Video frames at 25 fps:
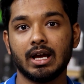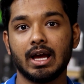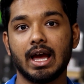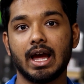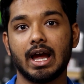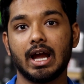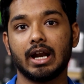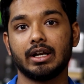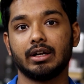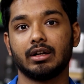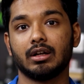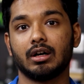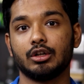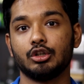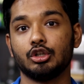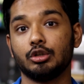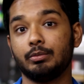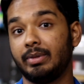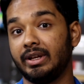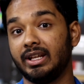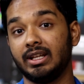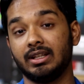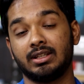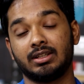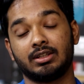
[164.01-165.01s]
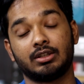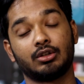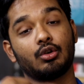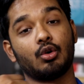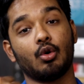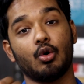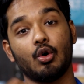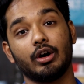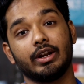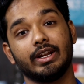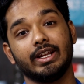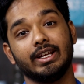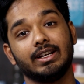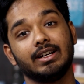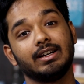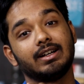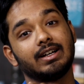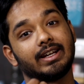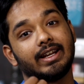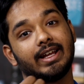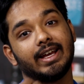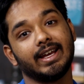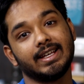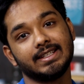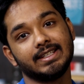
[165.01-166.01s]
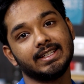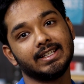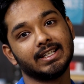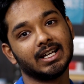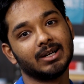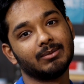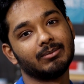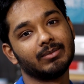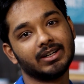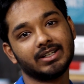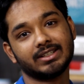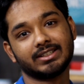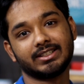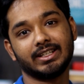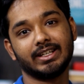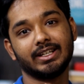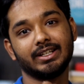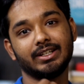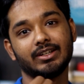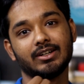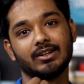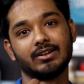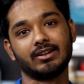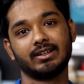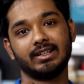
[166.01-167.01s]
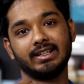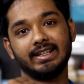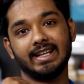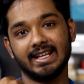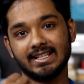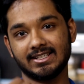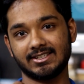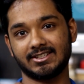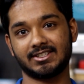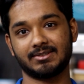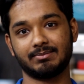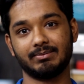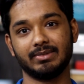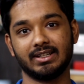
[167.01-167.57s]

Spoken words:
and you'll be scoring crazy numbers in your tests,